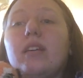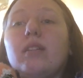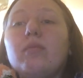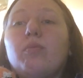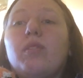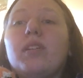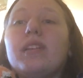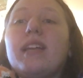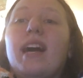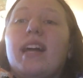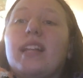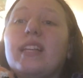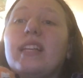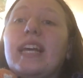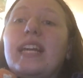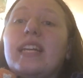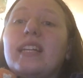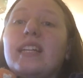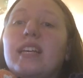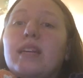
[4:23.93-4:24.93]
Well, not
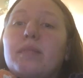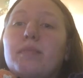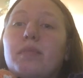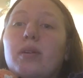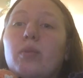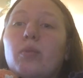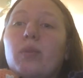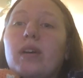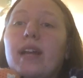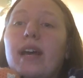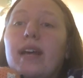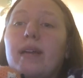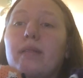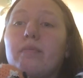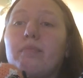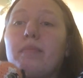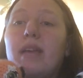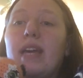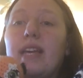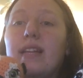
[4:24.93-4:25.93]
lately, but when I
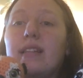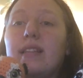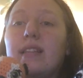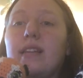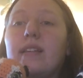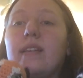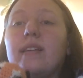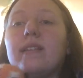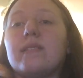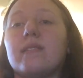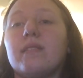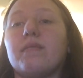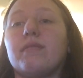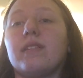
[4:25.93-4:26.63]
made these.